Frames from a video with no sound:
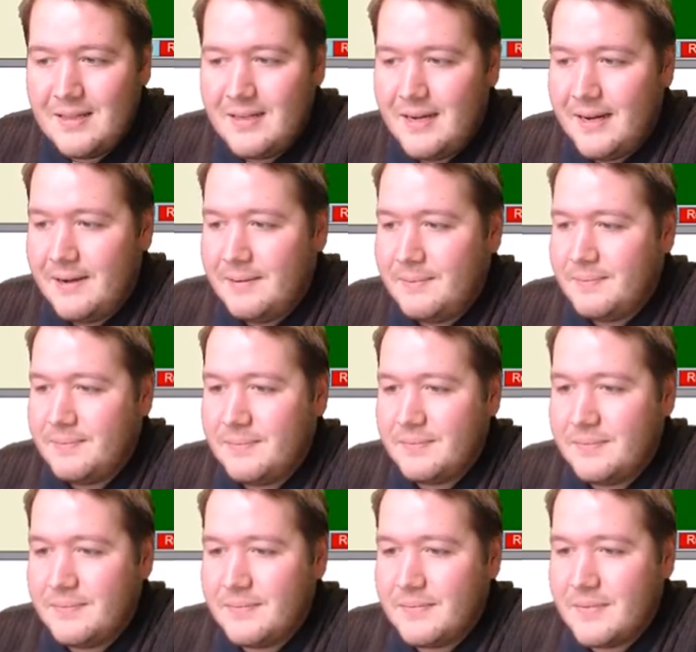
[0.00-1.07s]
Yeah.
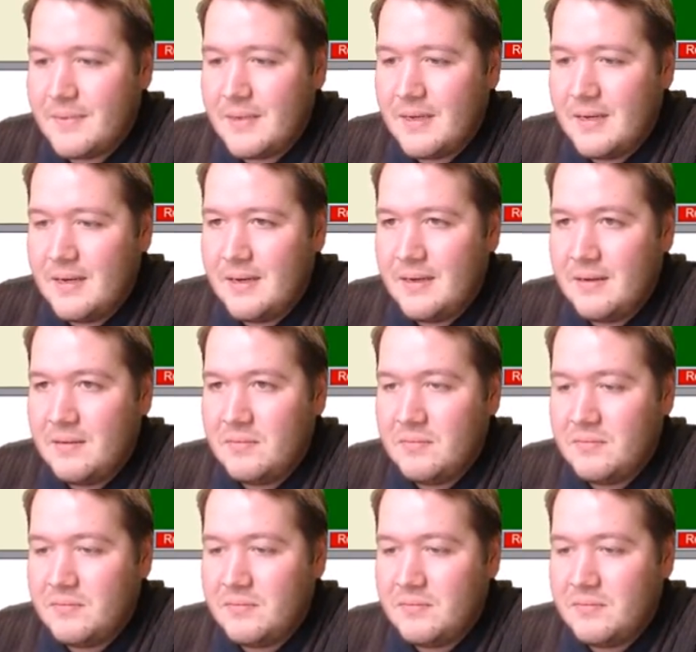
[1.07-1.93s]
Um,